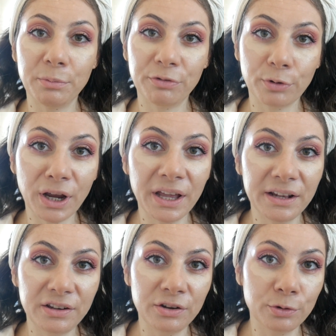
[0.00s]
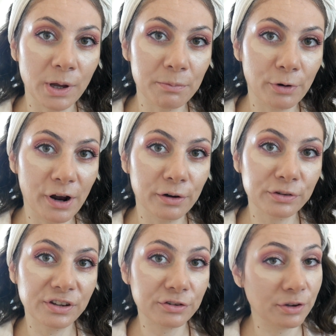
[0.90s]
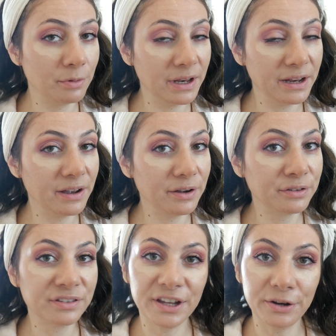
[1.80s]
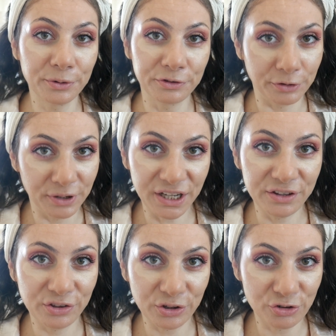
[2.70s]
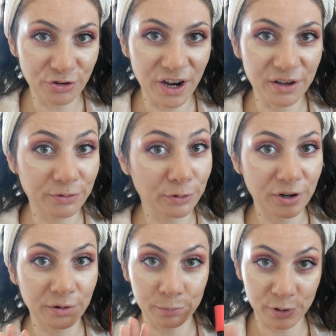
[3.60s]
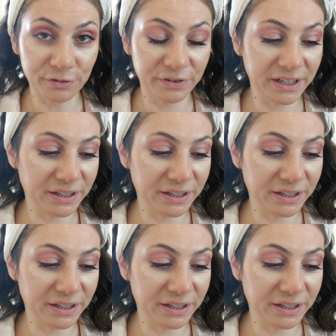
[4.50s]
before I get into my brows, there's something else that also needs to dry for the perfect